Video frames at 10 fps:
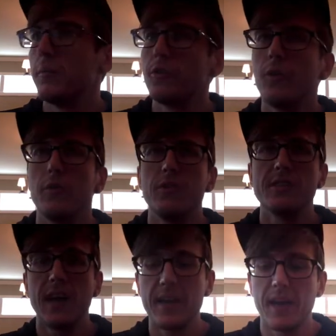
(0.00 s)
So
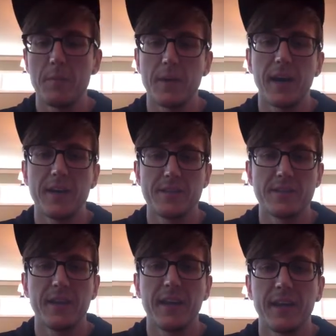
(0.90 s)
designing APIs
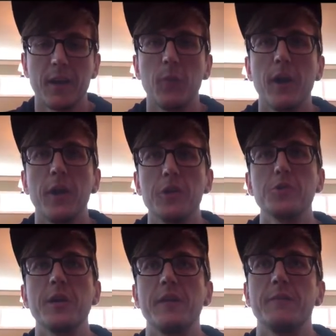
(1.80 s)
is like a rare
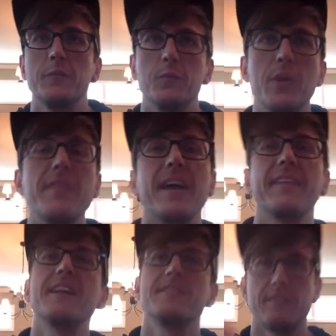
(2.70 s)
treat. We think
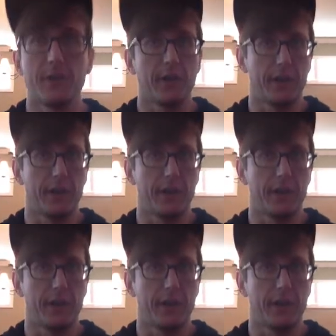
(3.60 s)
that's the theory,